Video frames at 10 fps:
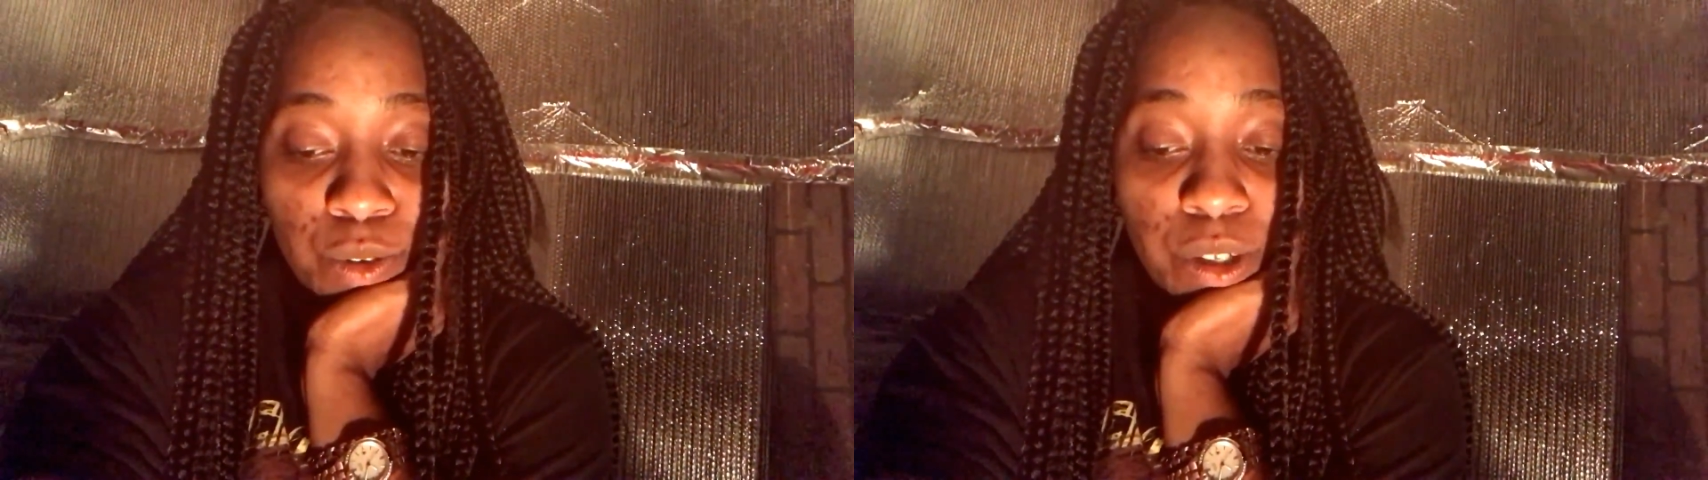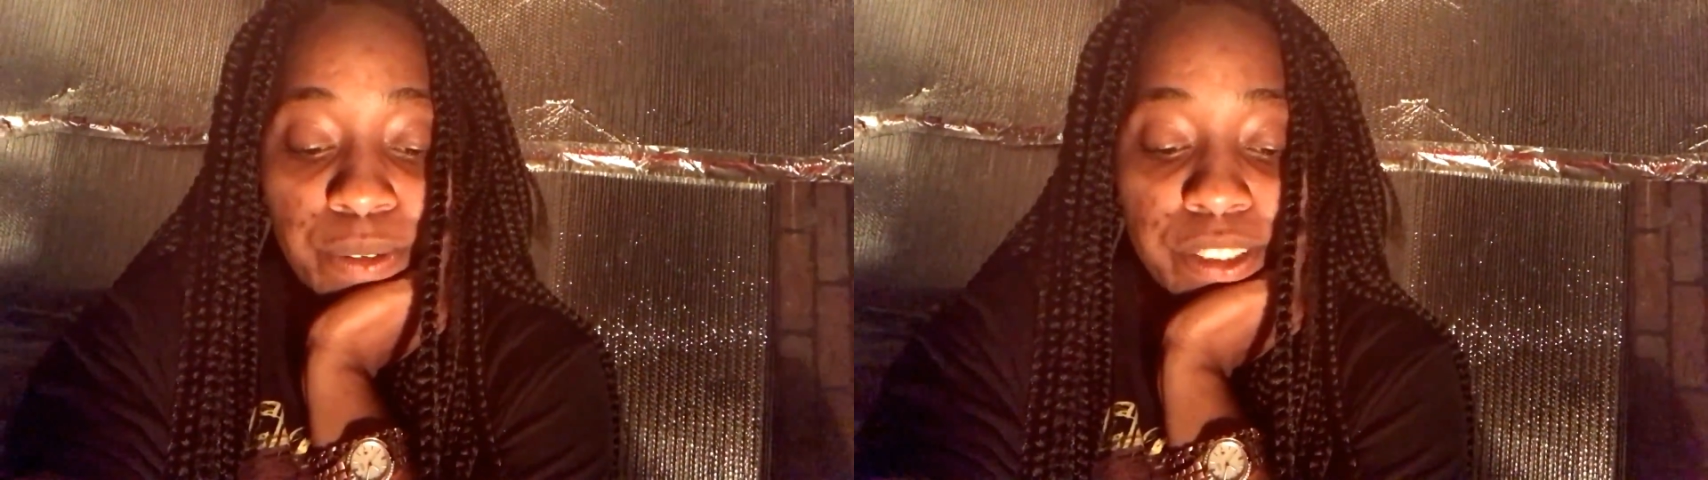
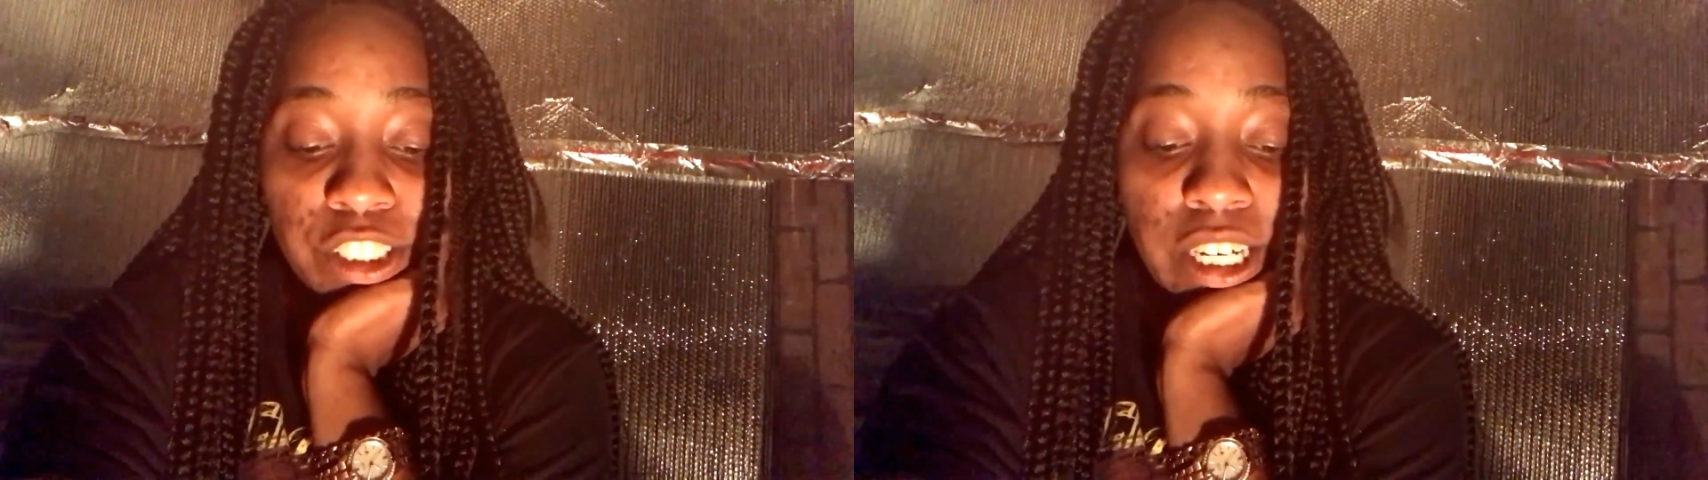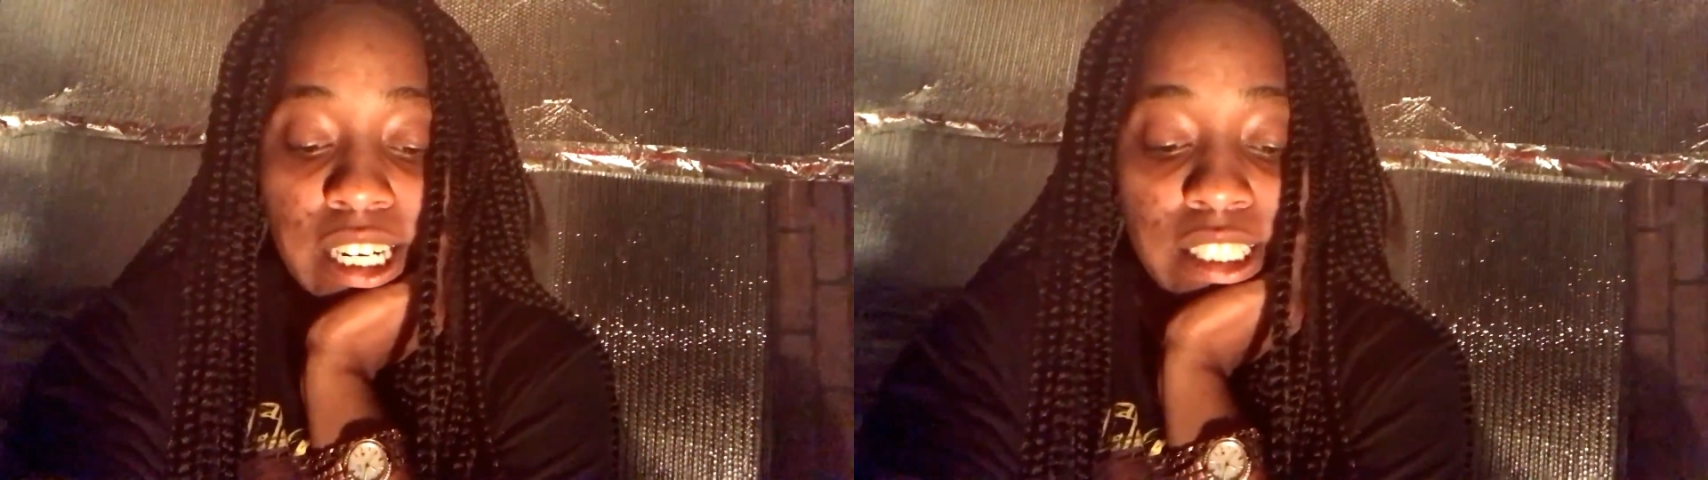we was
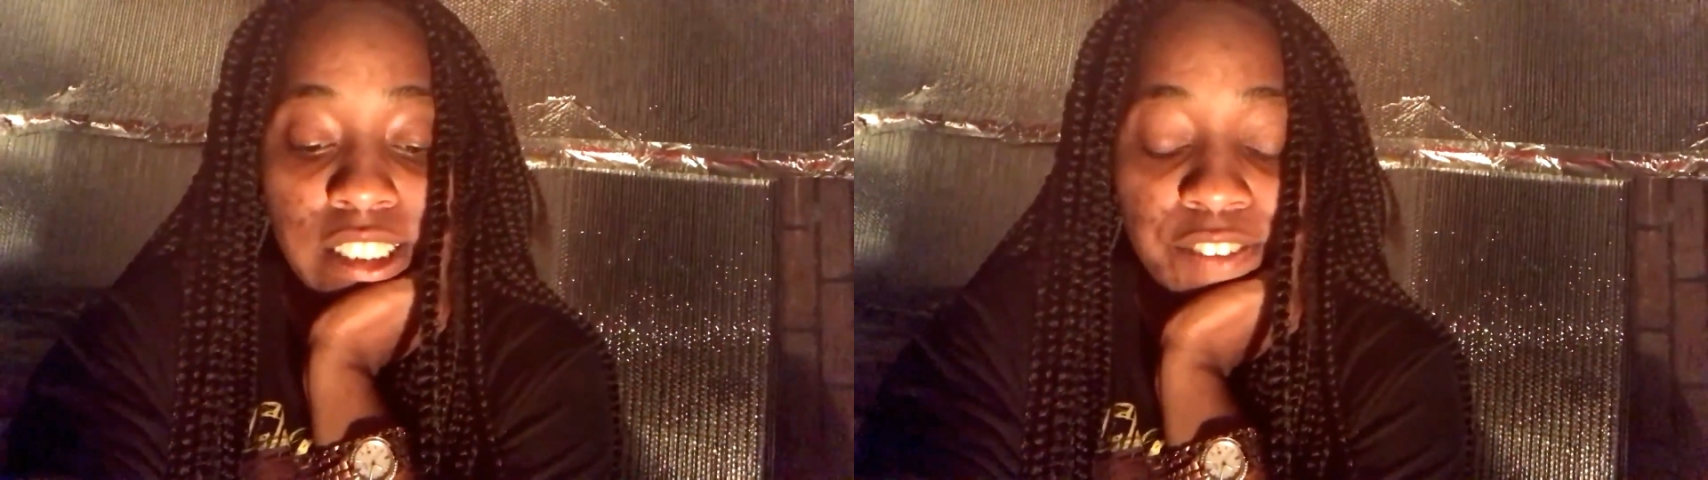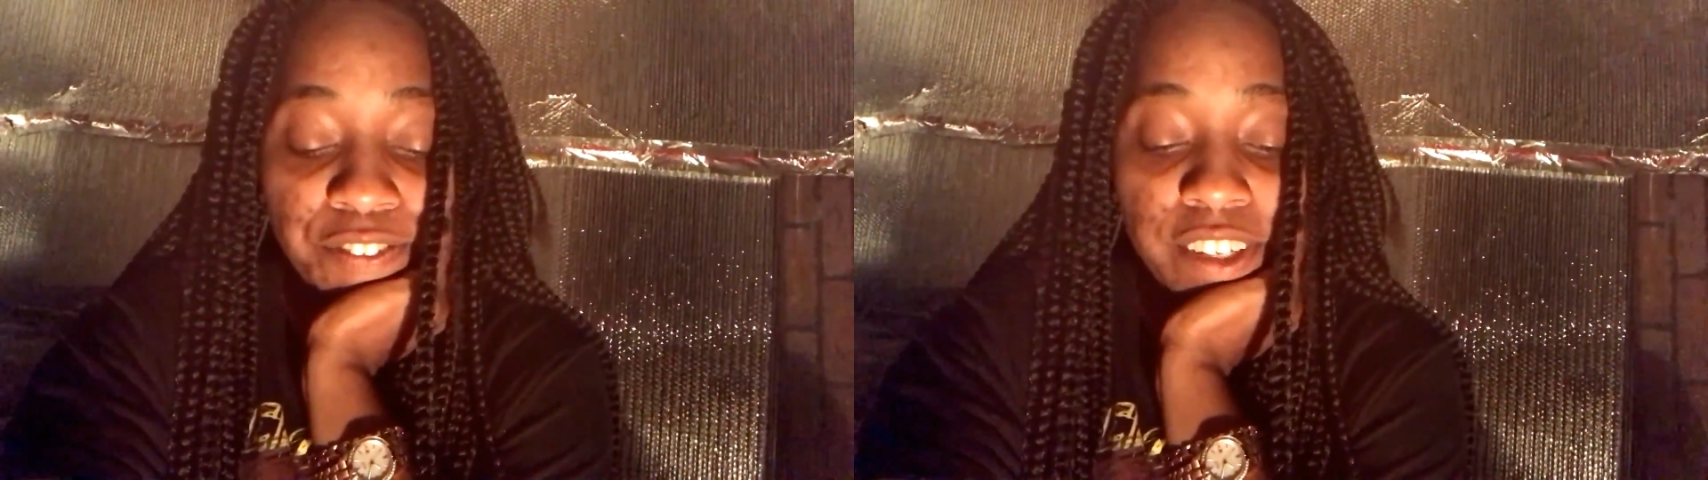trying
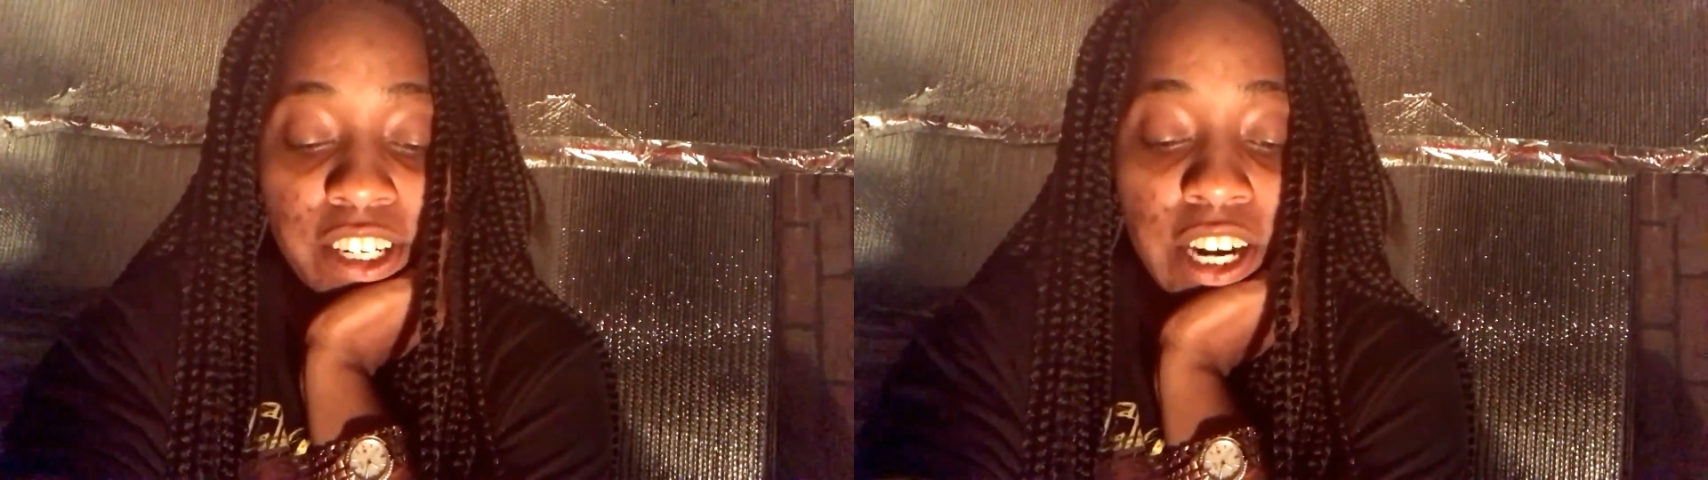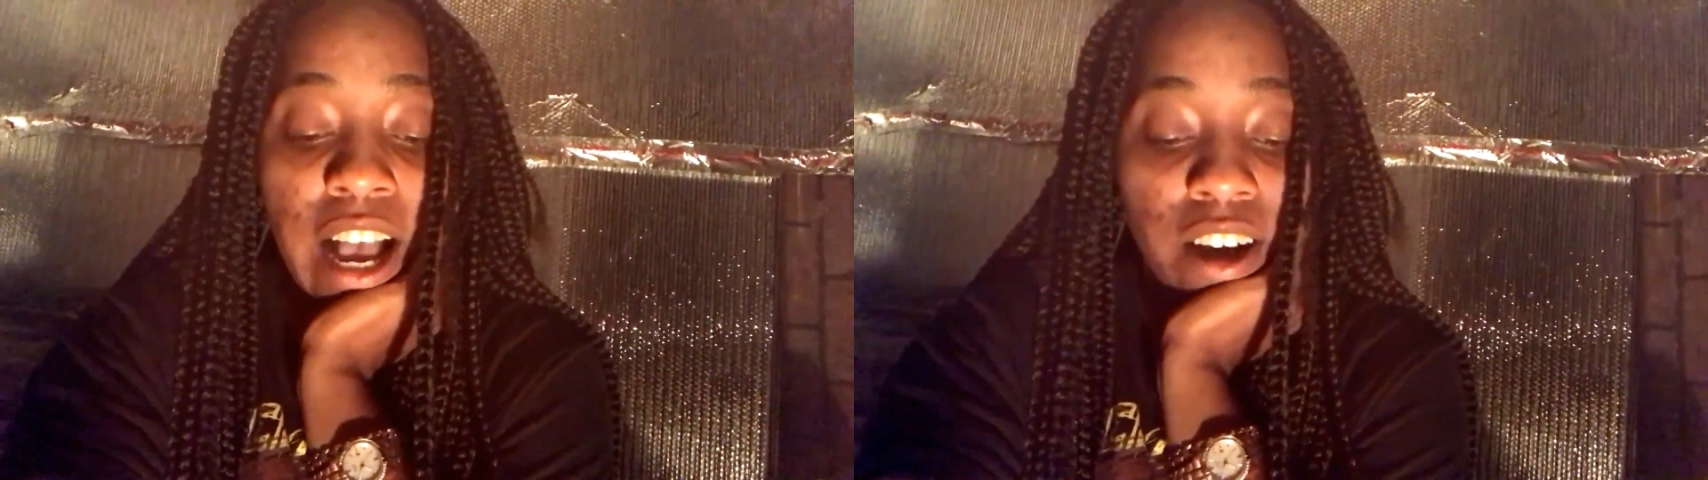to
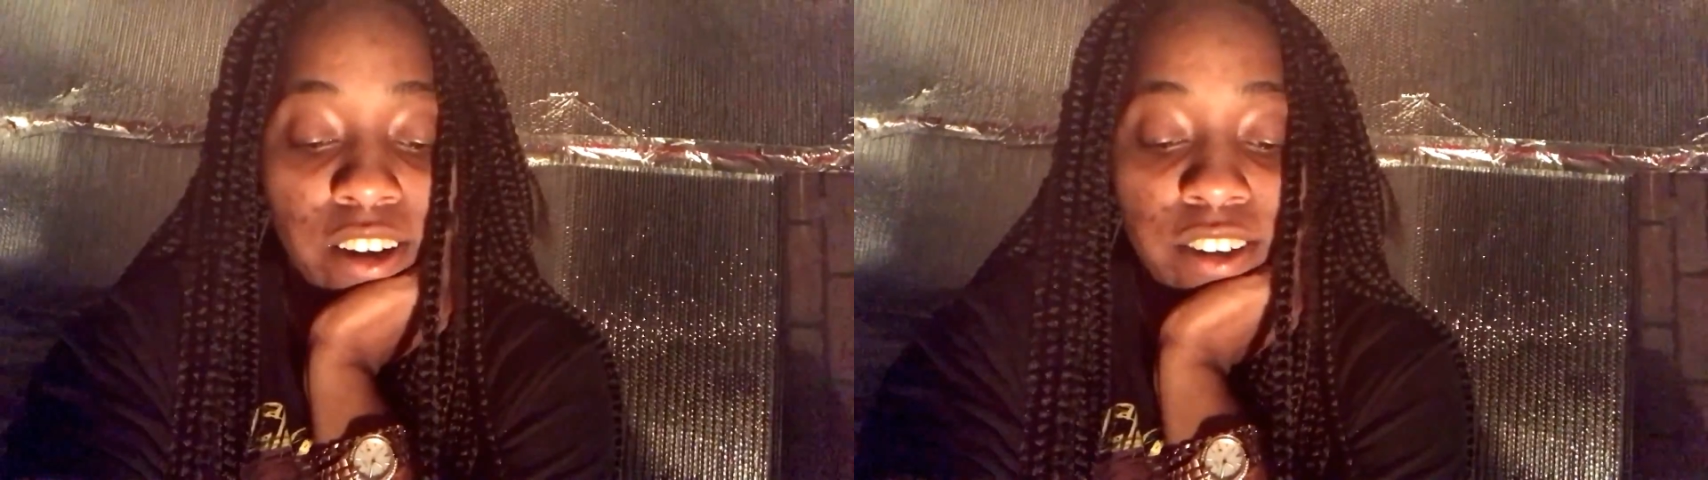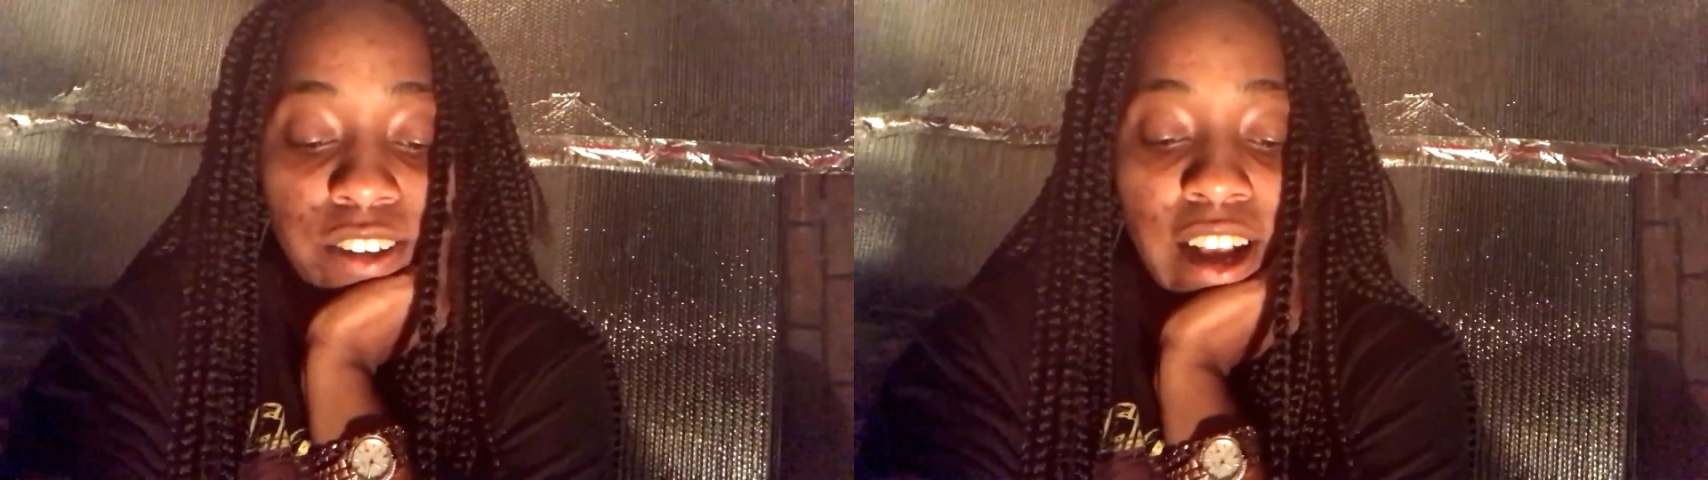figure out